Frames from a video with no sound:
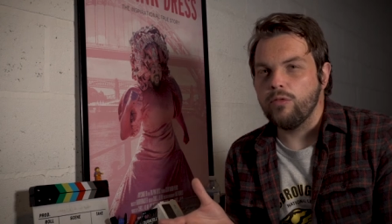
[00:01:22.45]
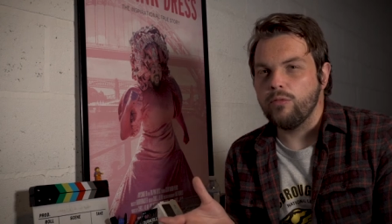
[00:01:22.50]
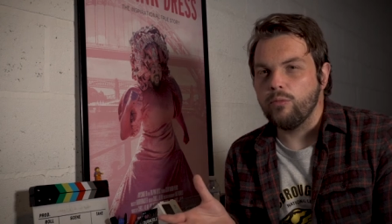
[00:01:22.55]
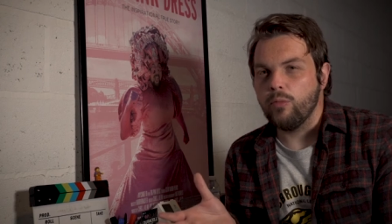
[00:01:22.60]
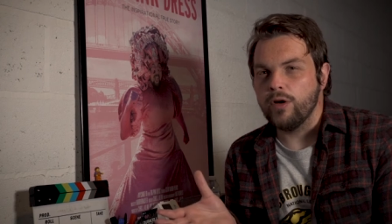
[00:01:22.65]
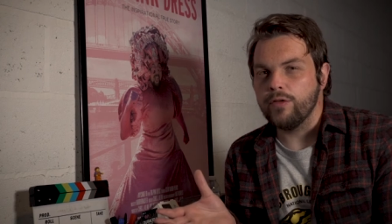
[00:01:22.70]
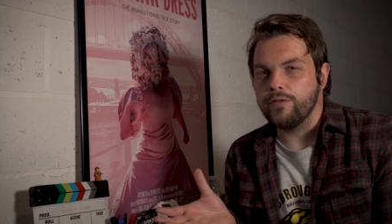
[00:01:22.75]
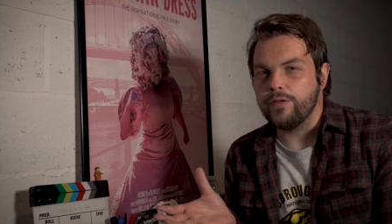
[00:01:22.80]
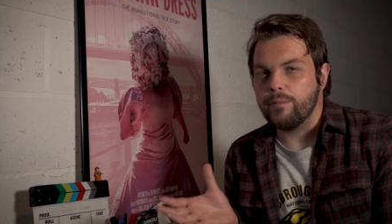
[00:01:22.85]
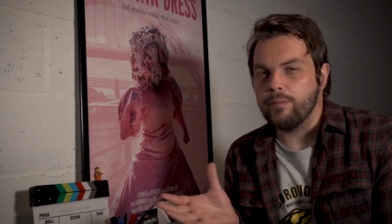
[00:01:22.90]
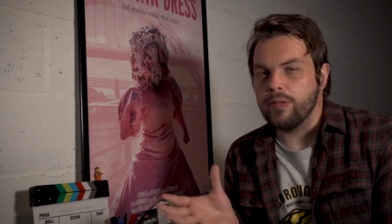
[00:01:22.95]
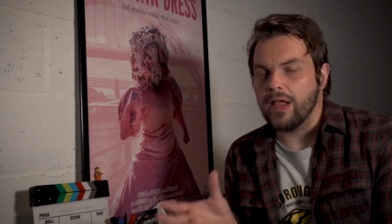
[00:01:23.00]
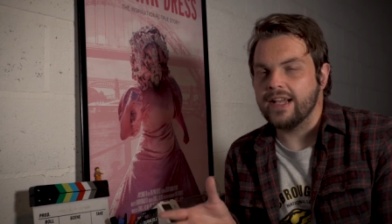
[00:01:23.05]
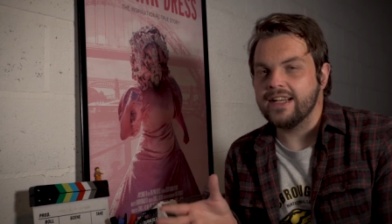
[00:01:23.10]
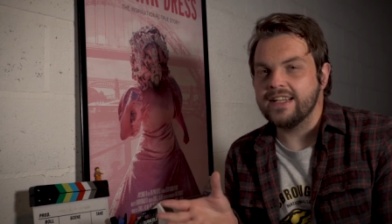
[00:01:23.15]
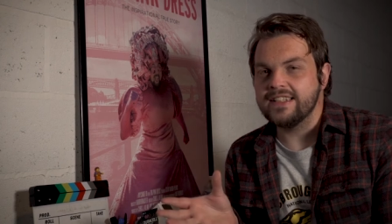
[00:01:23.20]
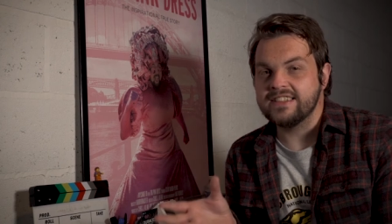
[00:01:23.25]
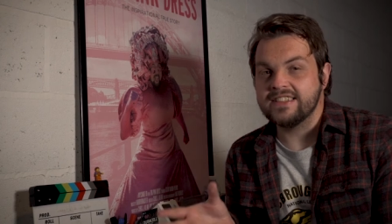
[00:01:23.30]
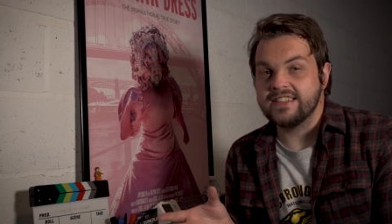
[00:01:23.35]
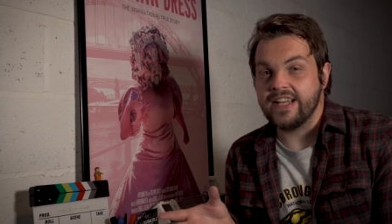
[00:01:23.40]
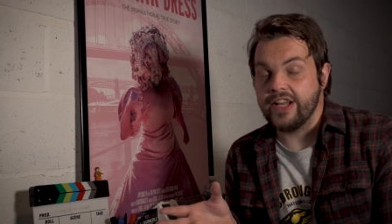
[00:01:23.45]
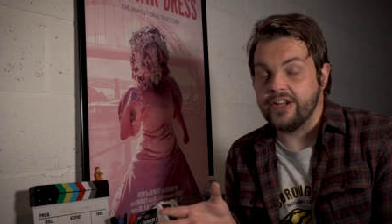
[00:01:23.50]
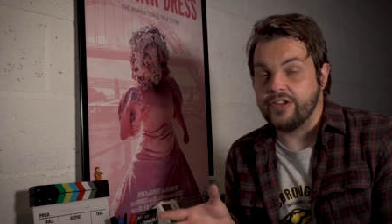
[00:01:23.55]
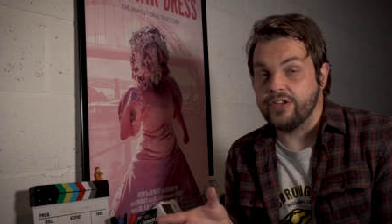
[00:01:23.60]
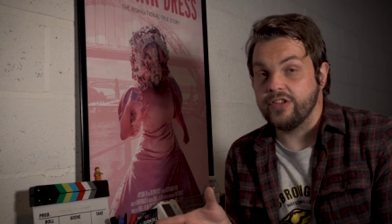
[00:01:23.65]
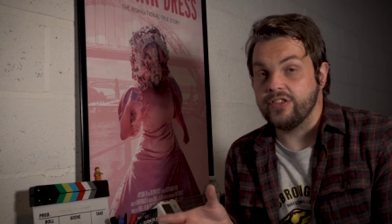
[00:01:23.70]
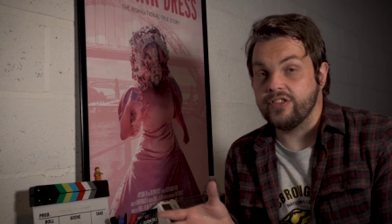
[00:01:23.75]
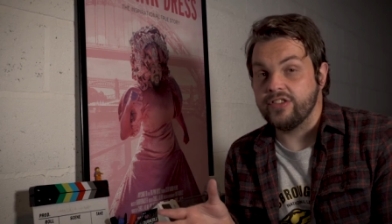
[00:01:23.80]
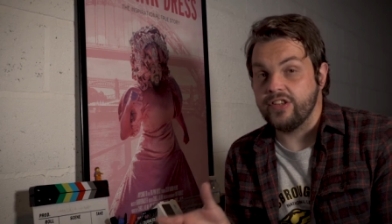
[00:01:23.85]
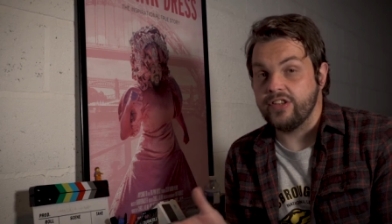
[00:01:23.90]
One of the planning
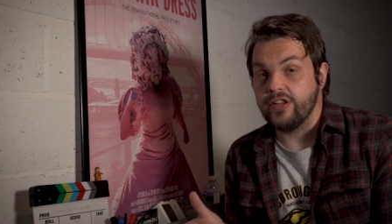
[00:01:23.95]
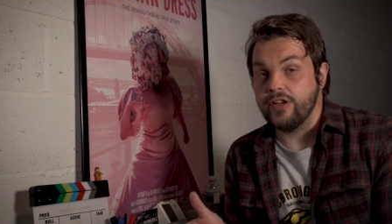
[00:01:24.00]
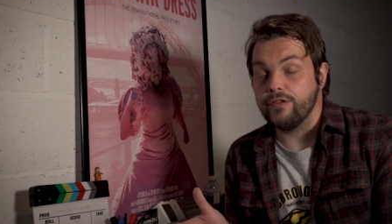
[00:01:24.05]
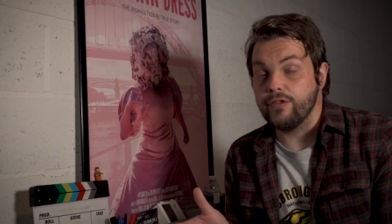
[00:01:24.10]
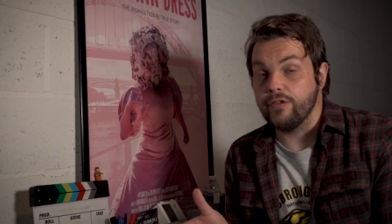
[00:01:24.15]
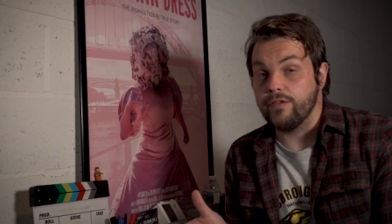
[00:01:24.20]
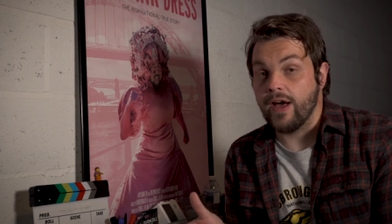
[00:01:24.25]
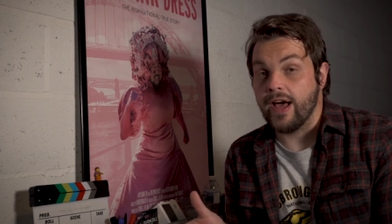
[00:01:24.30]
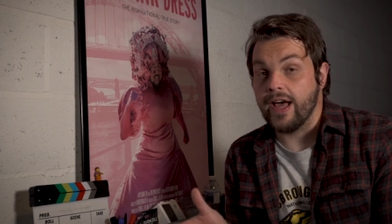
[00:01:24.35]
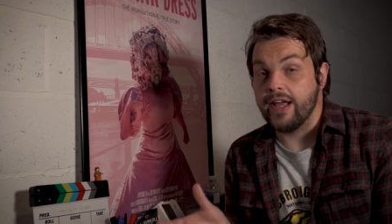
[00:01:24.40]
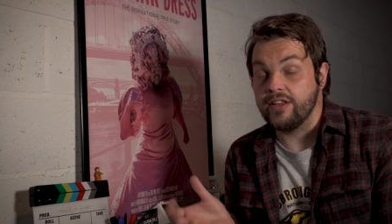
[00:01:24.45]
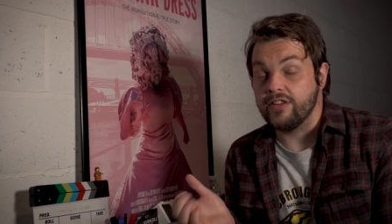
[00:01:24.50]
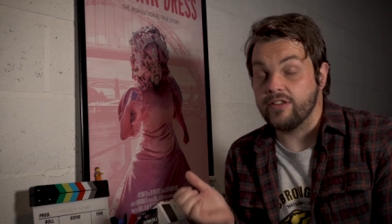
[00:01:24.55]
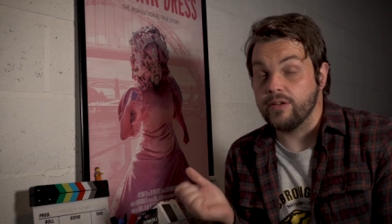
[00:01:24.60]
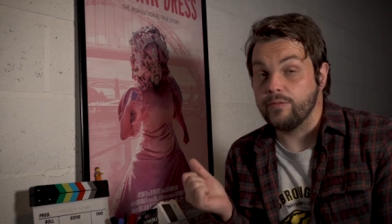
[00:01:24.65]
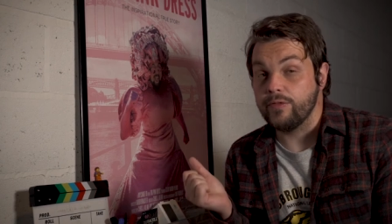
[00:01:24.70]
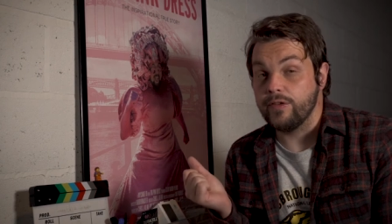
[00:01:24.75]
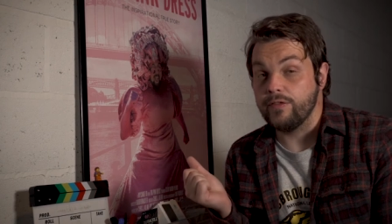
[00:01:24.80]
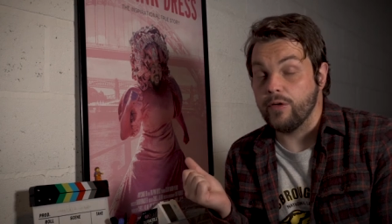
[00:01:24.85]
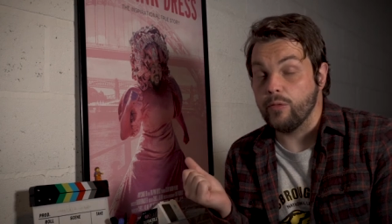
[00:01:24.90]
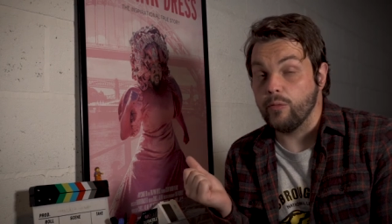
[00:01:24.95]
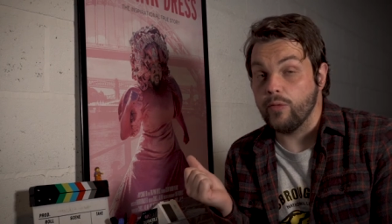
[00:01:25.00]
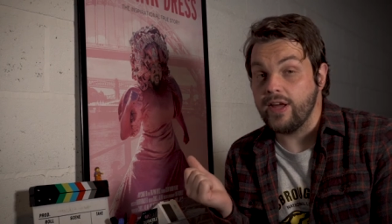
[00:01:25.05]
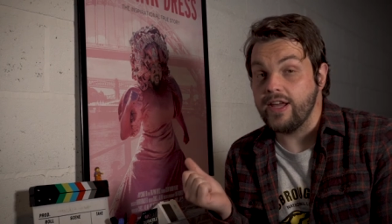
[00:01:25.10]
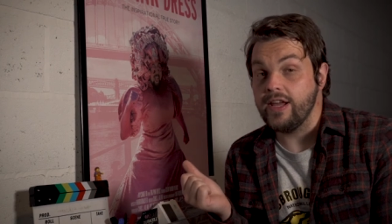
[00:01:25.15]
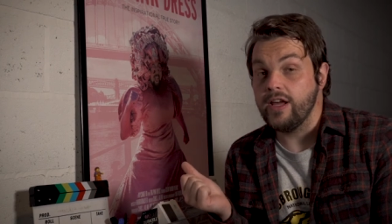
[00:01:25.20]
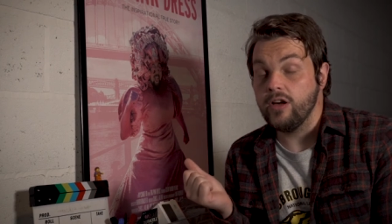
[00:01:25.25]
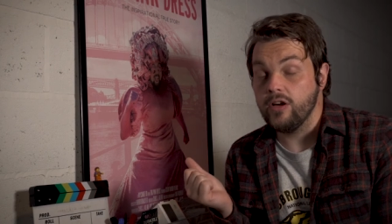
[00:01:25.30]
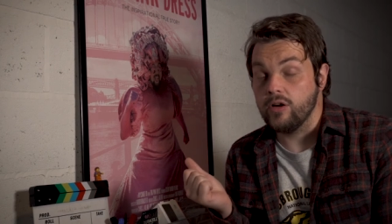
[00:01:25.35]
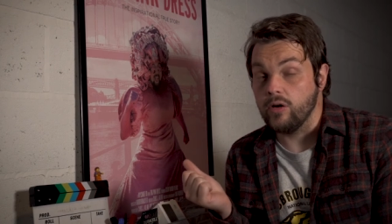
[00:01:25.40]
stages to do for that and something that
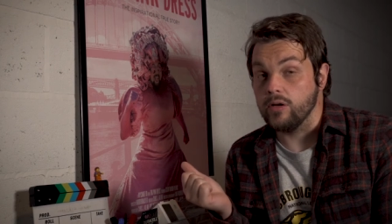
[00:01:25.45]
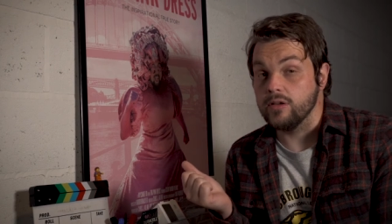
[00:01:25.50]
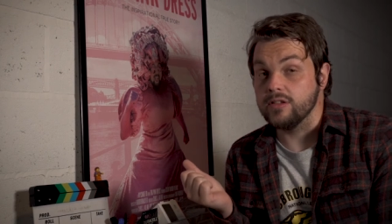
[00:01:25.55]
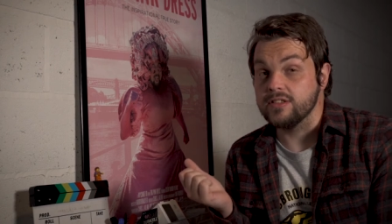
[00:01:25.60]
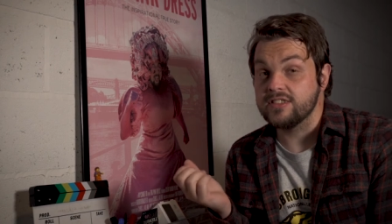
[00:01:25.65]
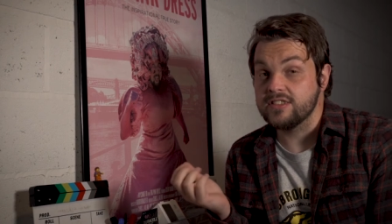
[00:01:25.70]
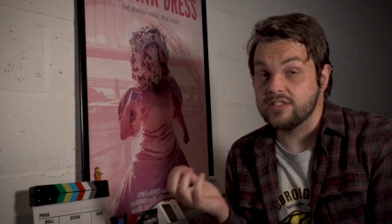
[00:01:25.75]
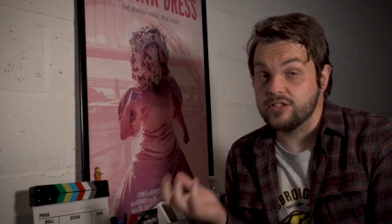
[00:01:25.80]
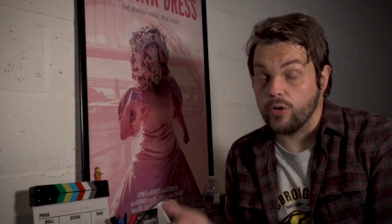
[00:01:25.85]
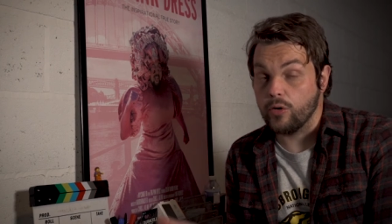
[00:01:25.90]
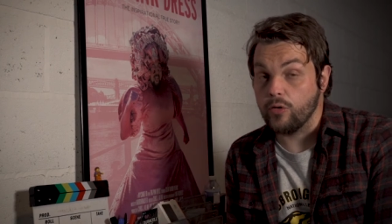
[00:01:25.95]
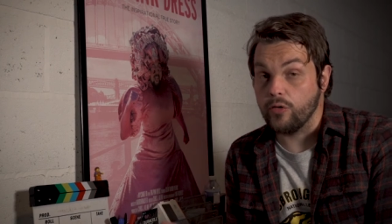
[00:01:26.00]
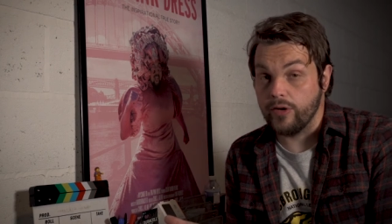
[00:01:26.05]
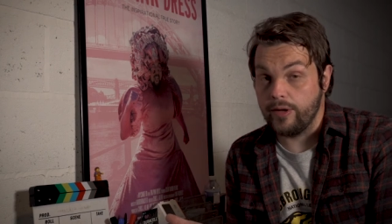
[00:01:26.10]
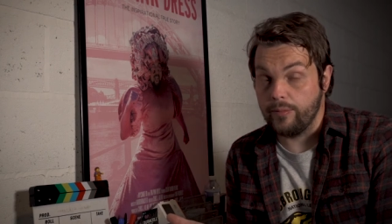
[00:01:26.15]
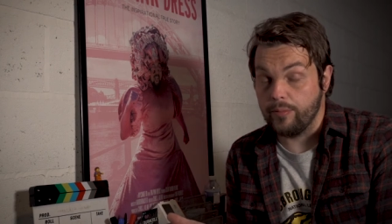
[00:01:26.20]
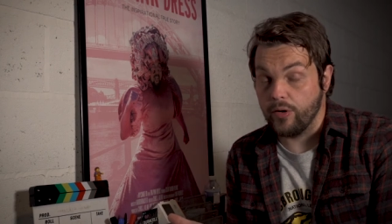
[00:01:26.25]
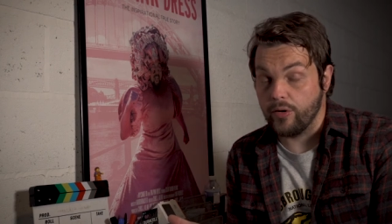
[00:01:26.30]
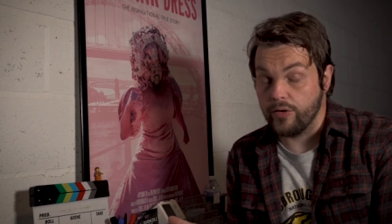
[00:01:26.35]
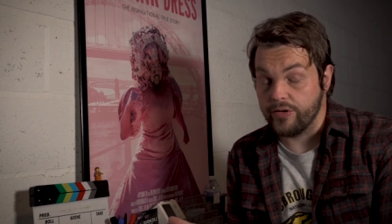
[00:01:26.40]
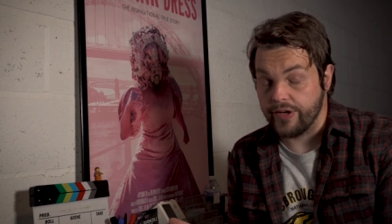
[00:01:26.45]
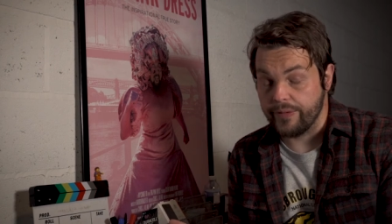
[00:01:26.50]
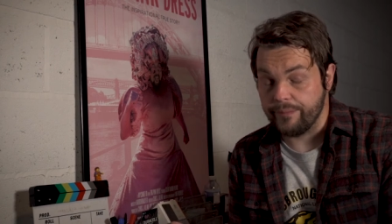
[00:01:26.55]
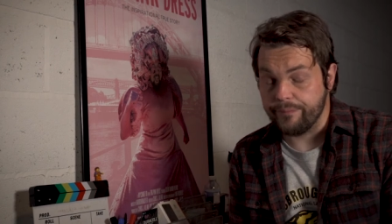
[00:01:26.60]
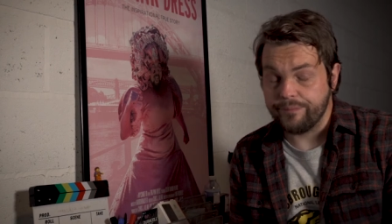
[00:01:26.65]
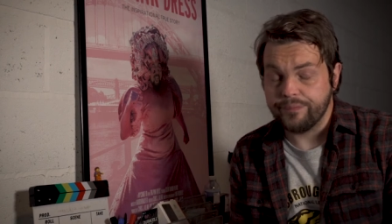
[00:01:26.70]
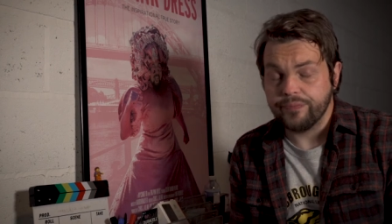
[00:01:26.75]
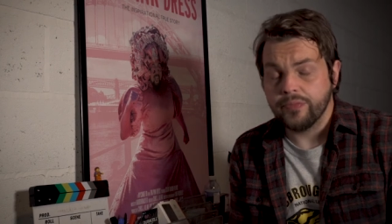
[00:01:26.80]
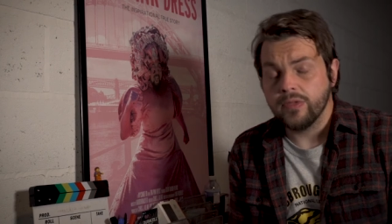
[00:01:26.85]
we call storyboarding.